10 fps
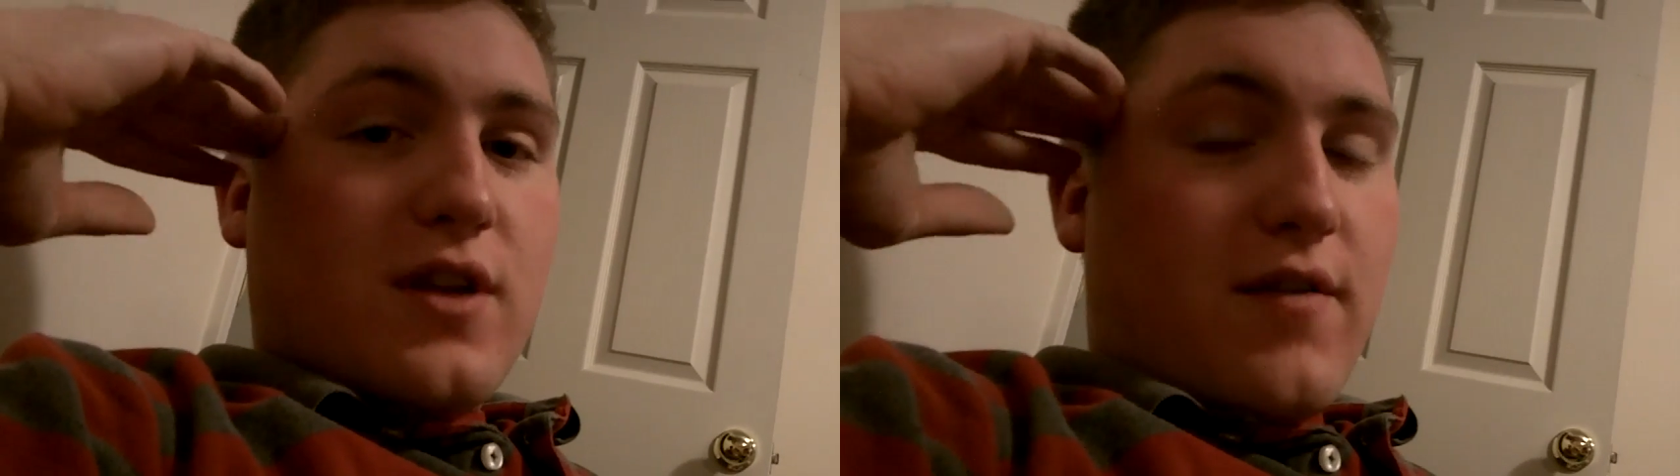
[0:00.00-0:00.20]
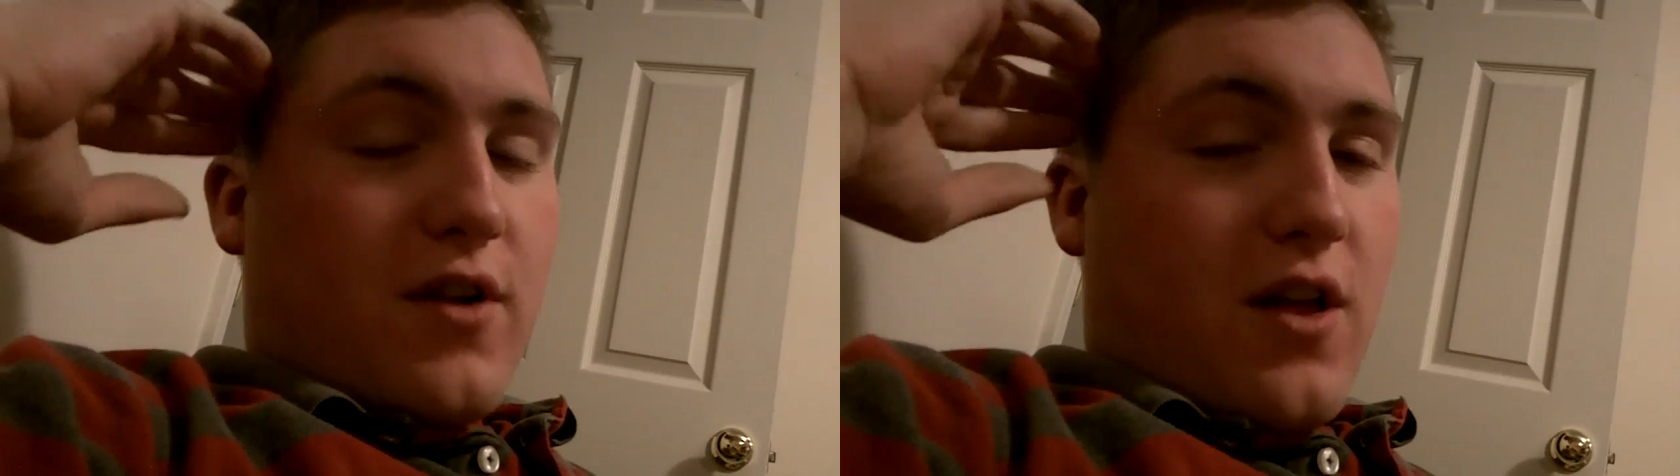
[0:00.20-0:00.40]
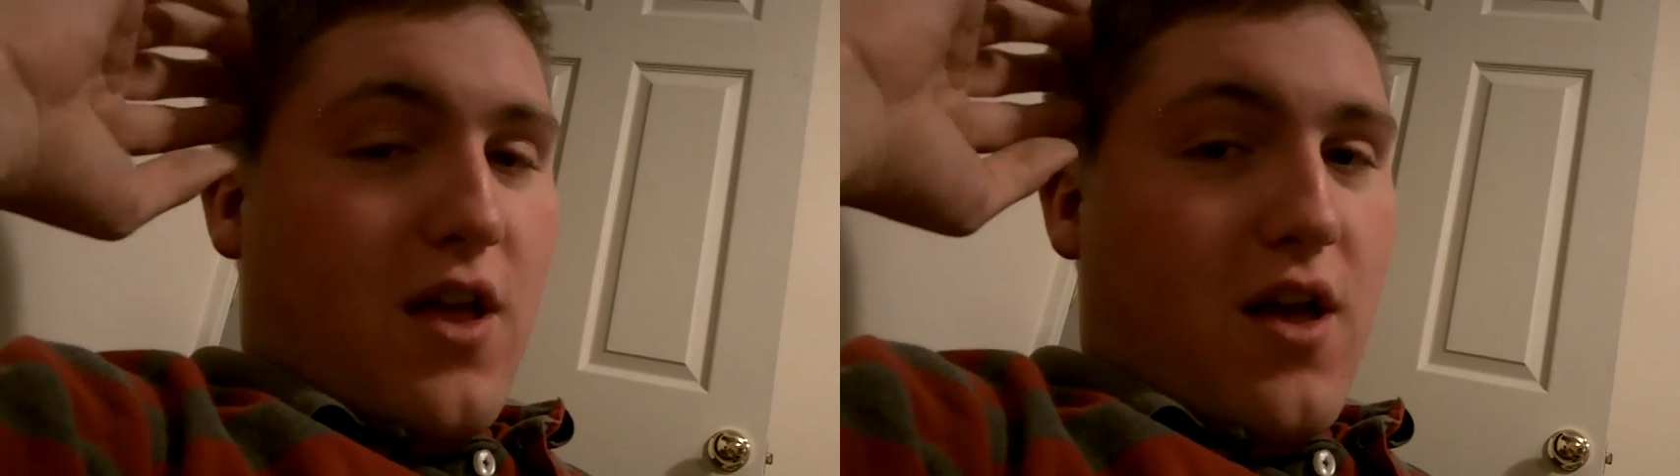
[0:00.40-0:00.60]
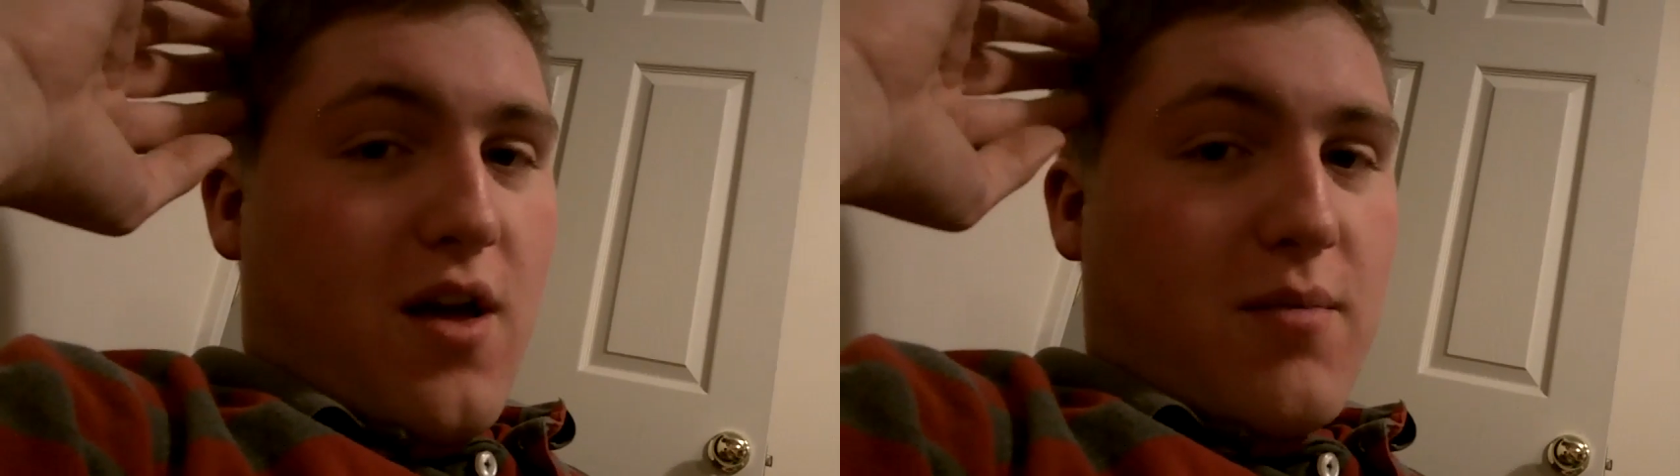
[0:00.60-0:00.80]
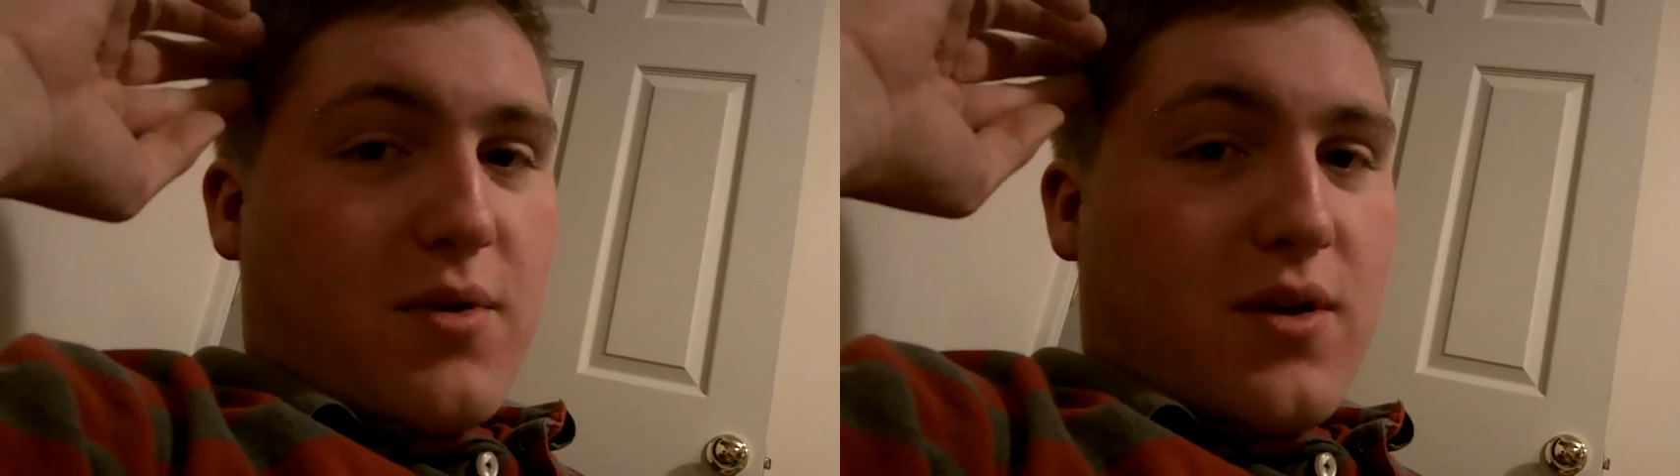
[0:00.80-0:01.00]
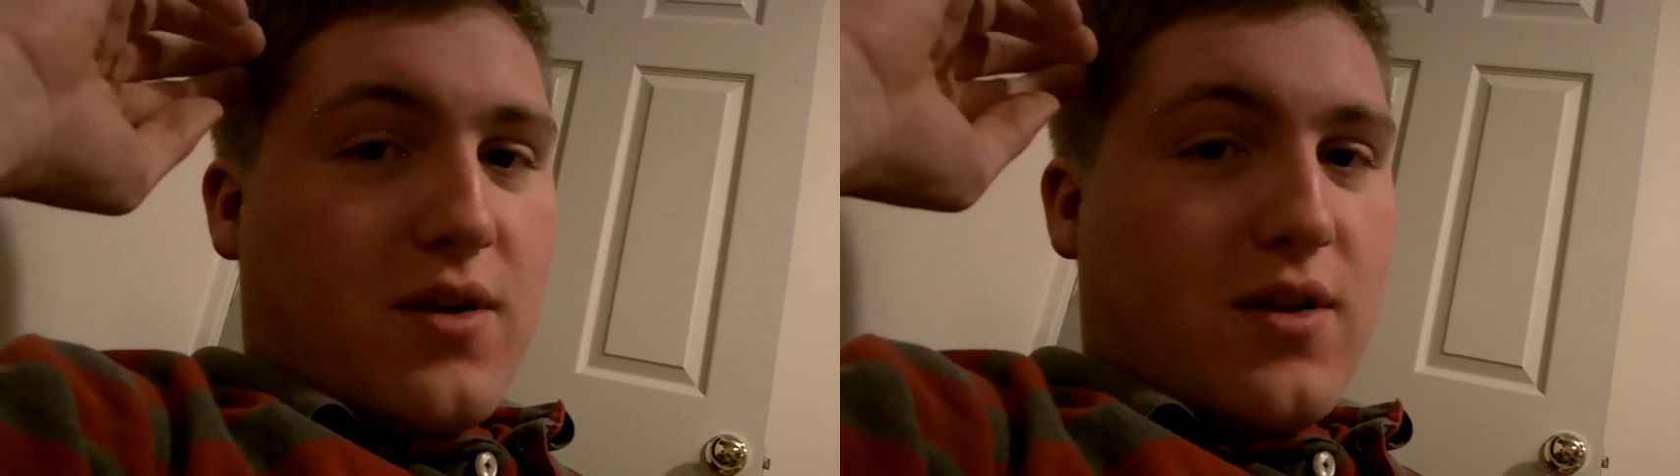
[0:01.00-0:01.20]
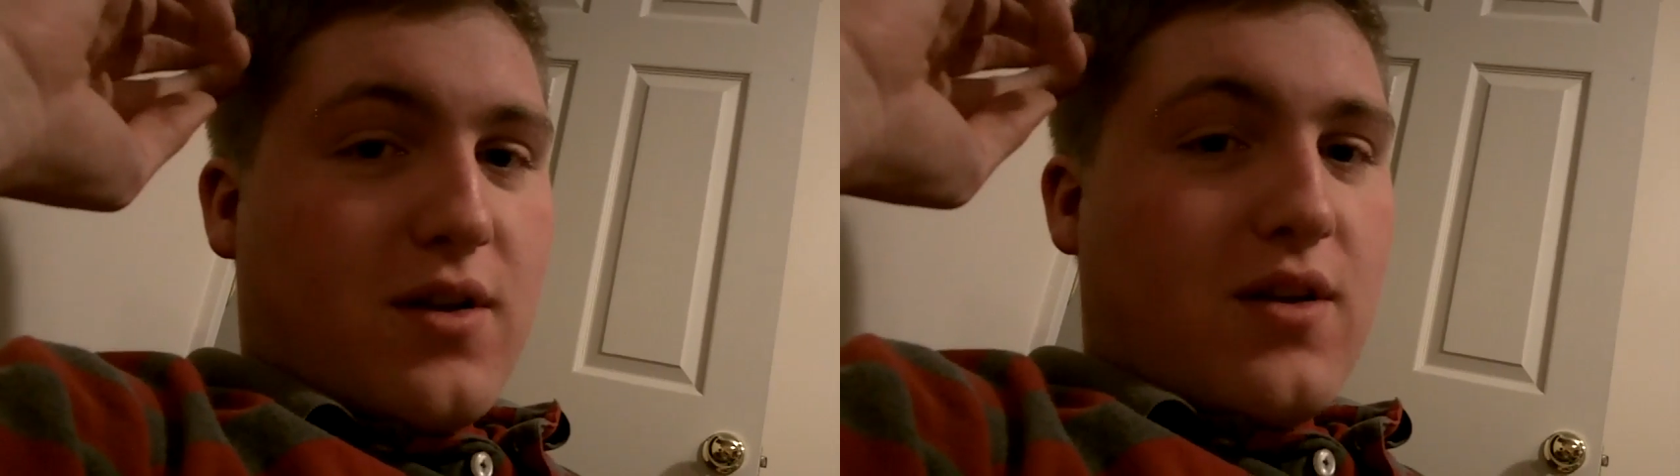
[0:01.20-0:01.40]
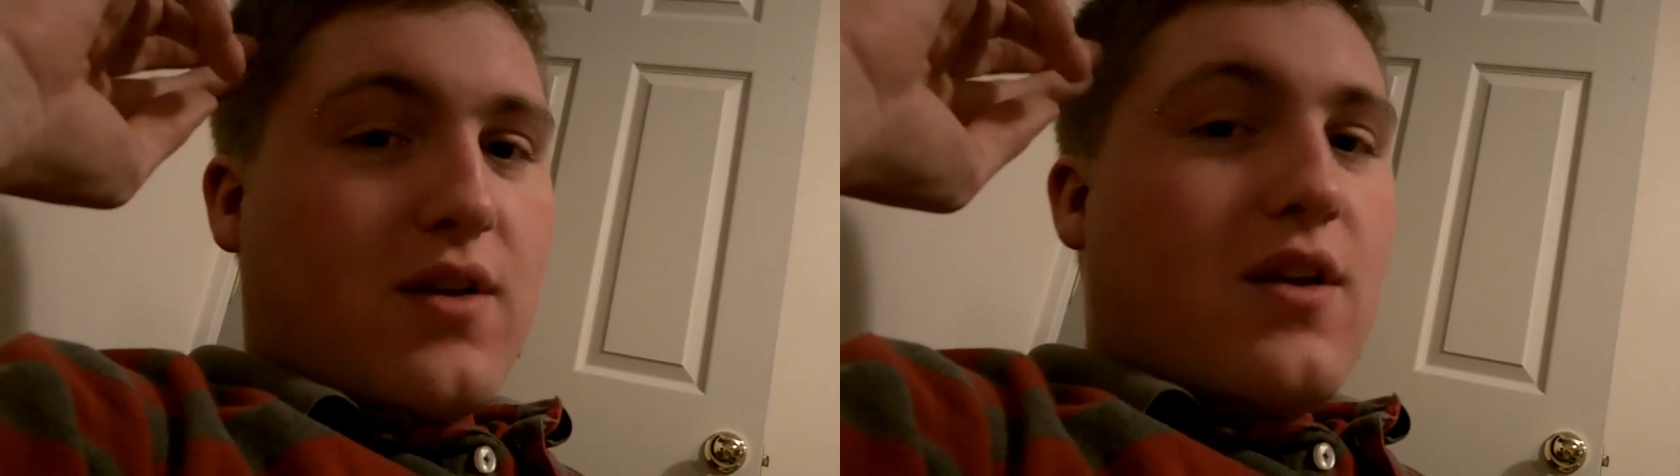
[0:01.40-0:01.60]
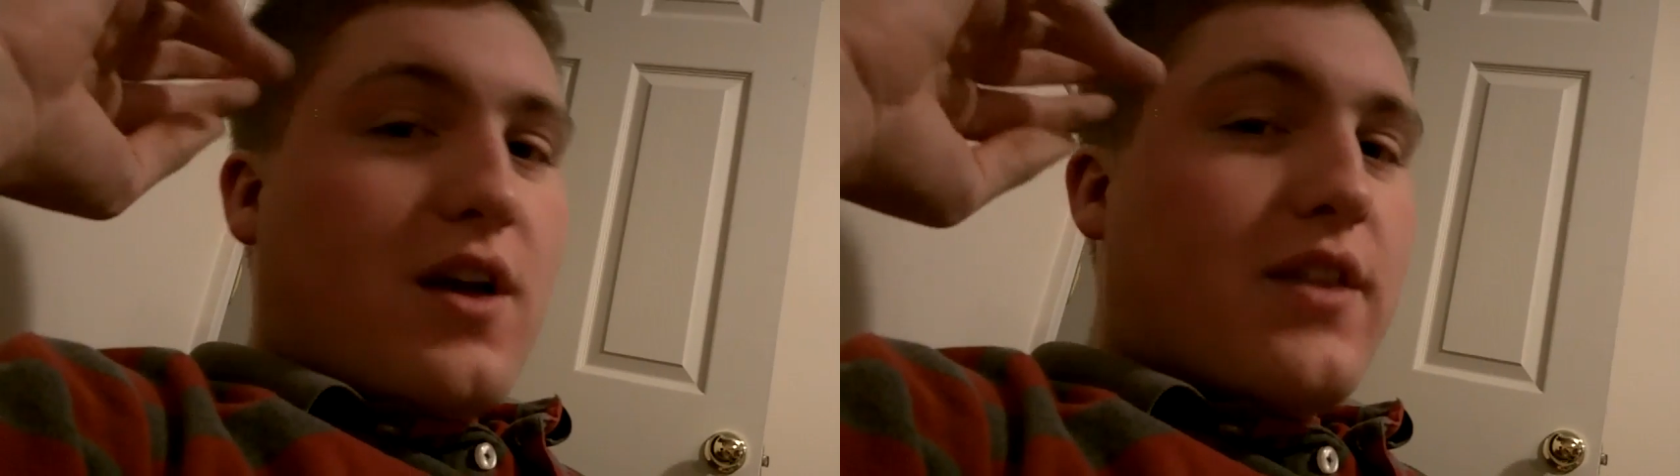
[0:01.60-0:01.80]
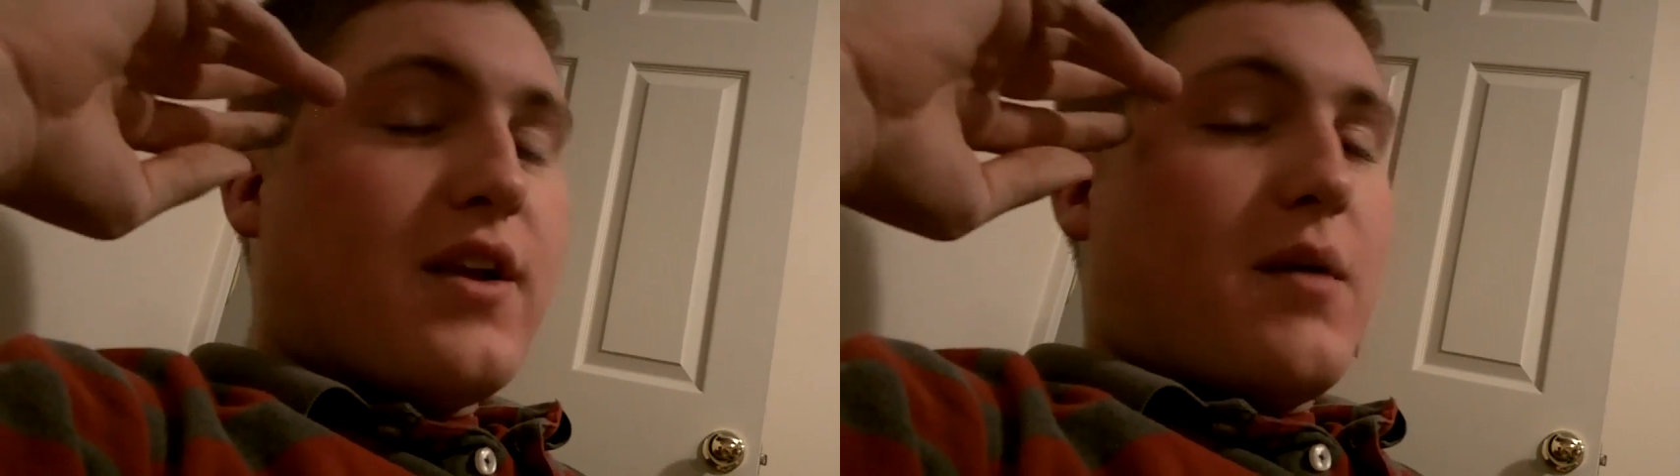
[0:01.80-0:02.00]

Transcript: just save it all up. Yeah.